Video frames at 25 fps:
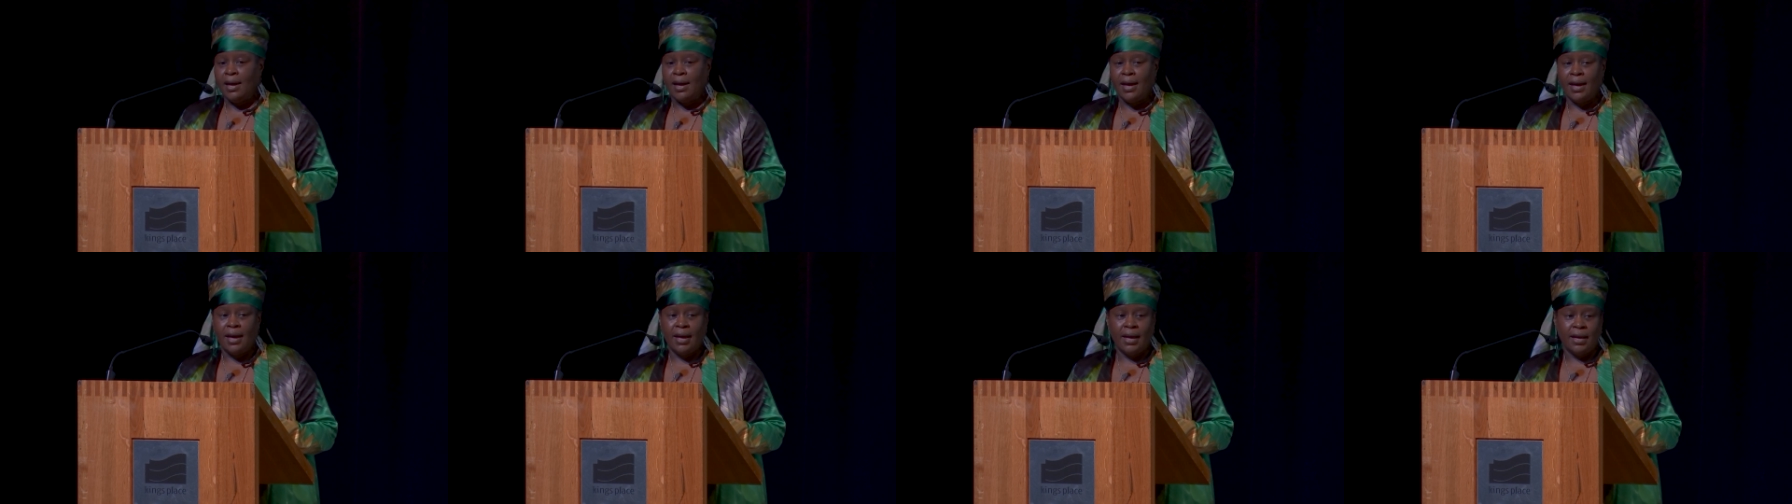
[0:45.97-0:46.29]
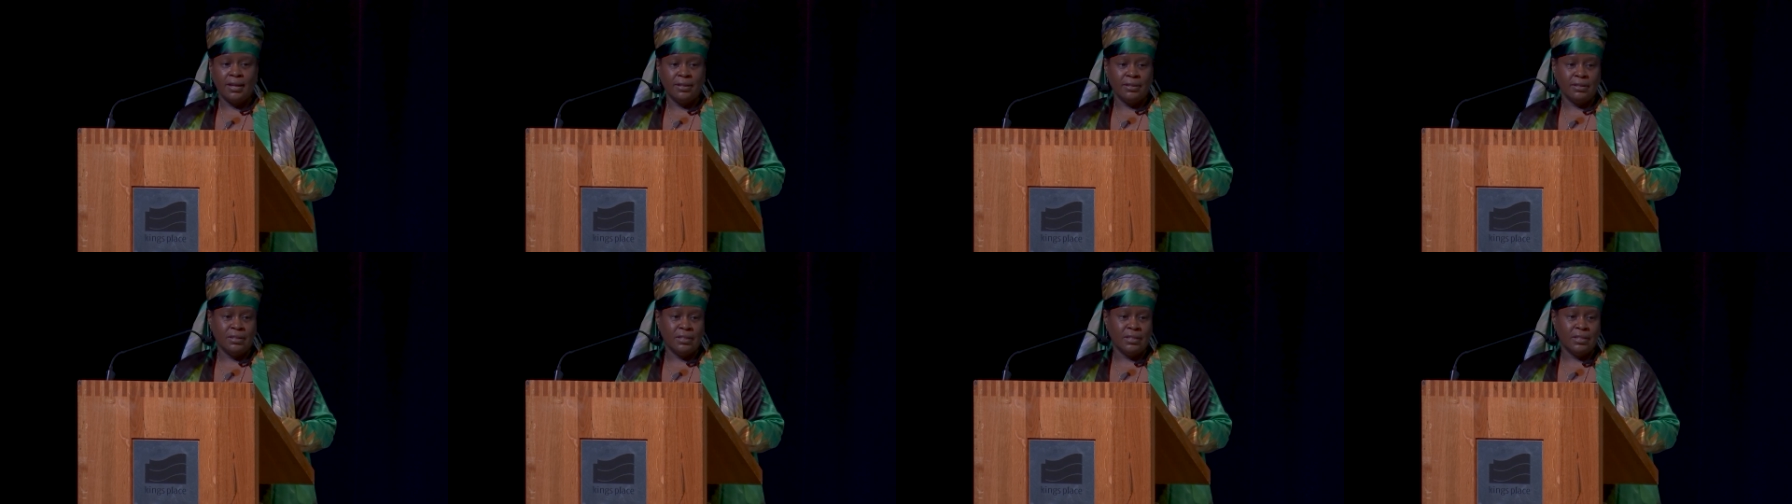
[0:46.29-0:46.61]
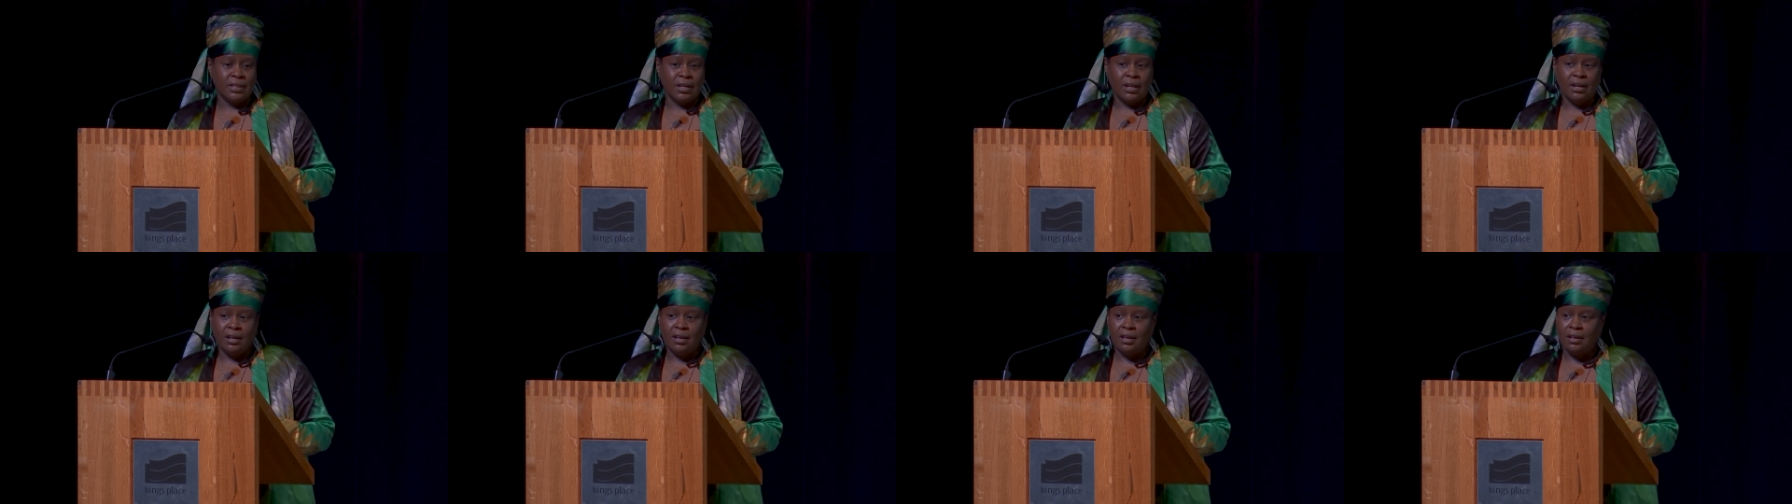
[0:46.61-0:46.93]
and
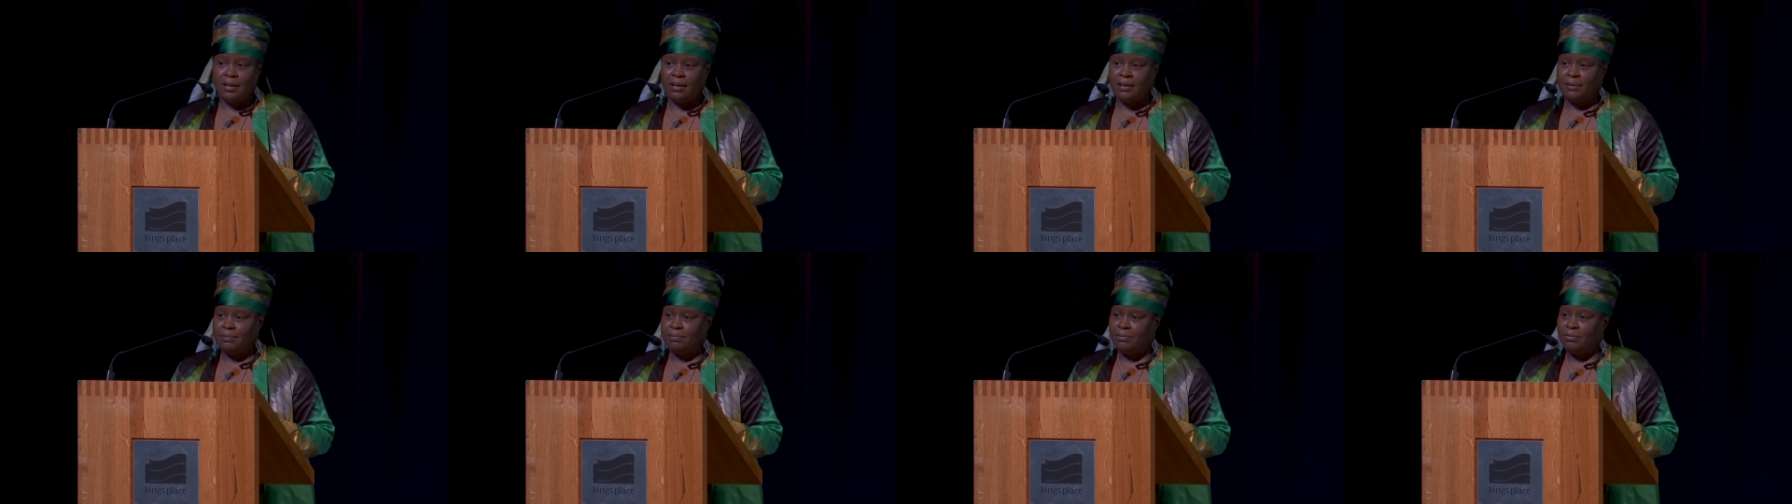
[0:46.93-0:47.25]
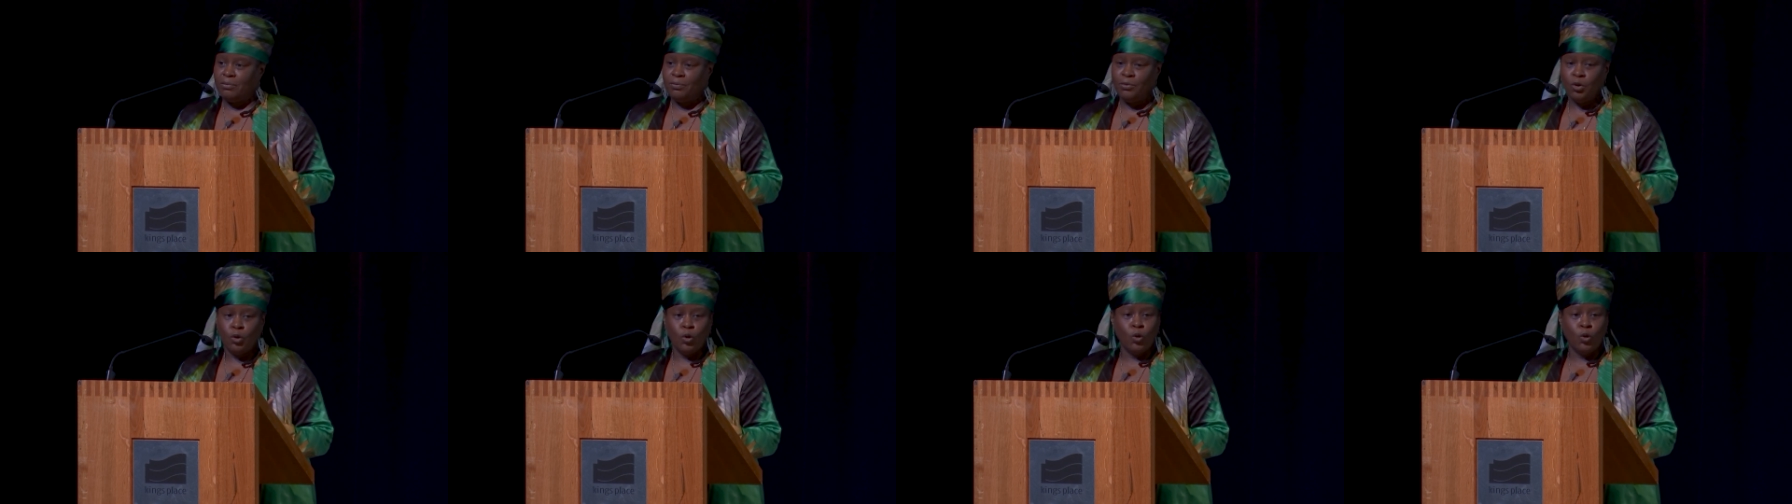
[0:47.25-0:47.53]
um,